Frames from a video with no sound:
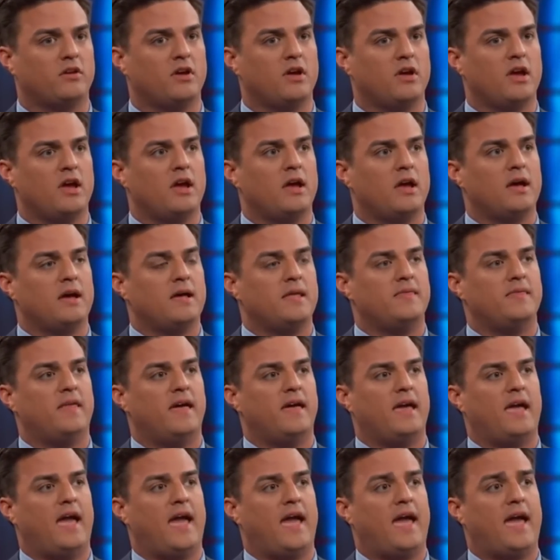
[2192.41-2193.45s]
Mm-hmm.
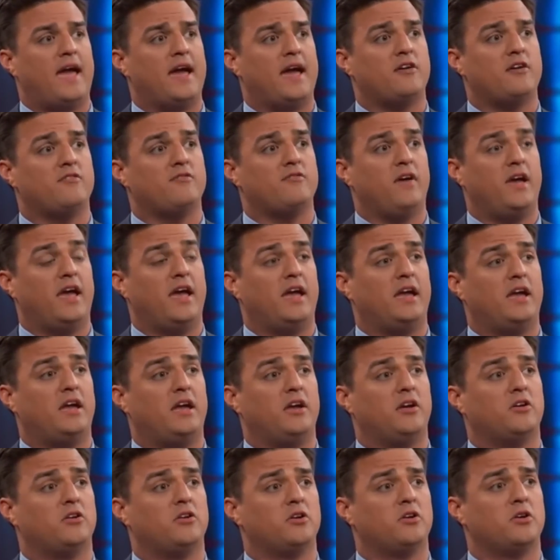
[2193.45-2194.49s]
They have
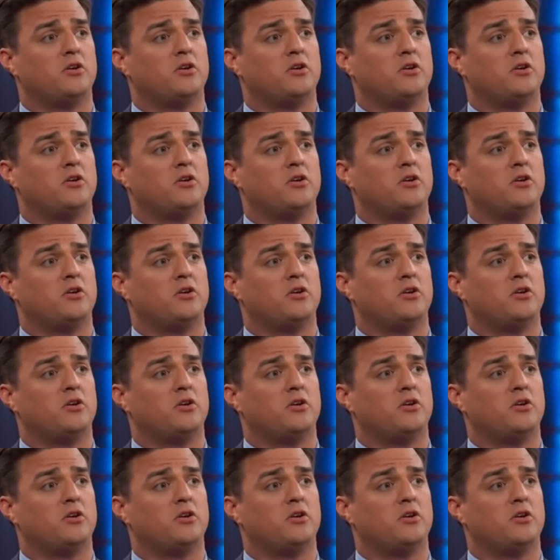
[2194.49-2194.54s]
a